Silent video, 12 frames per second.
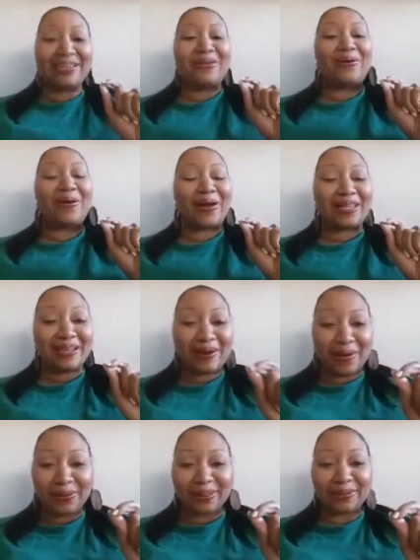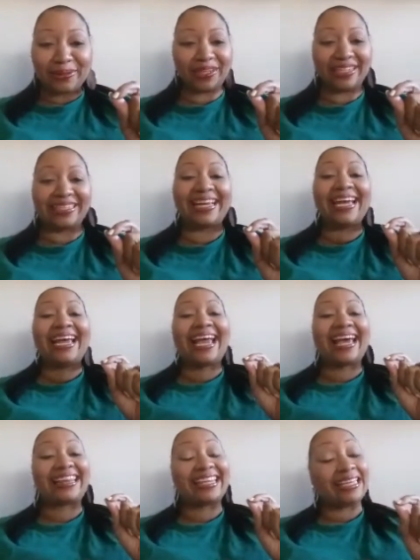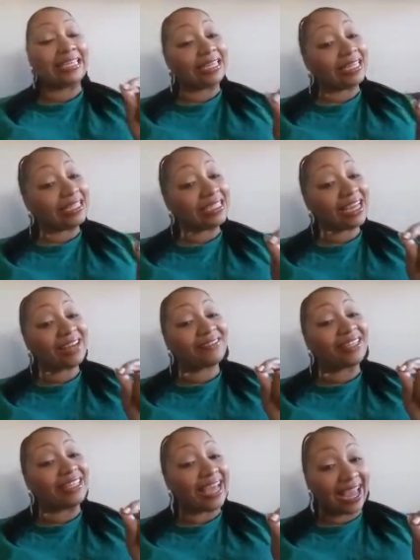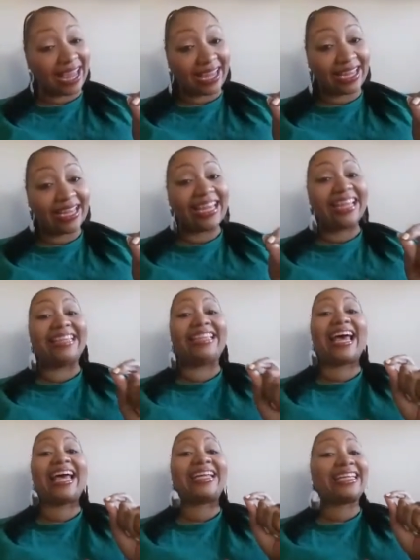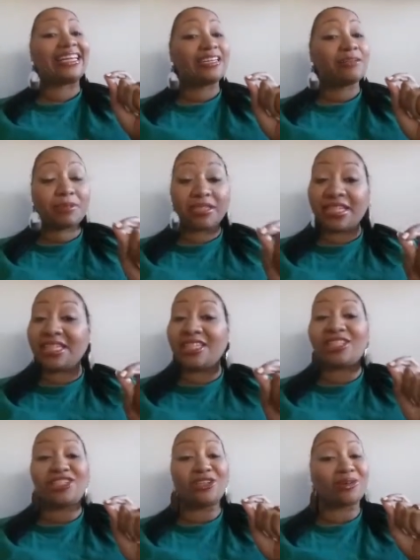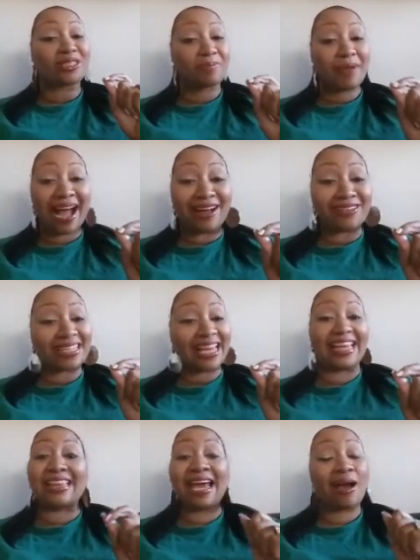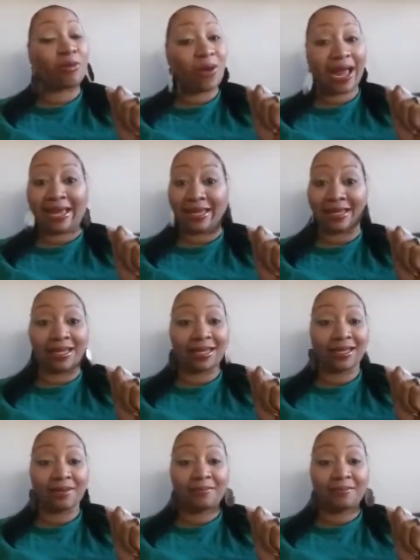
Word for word: You are the only one at the end of the day that can please your spouse in that way.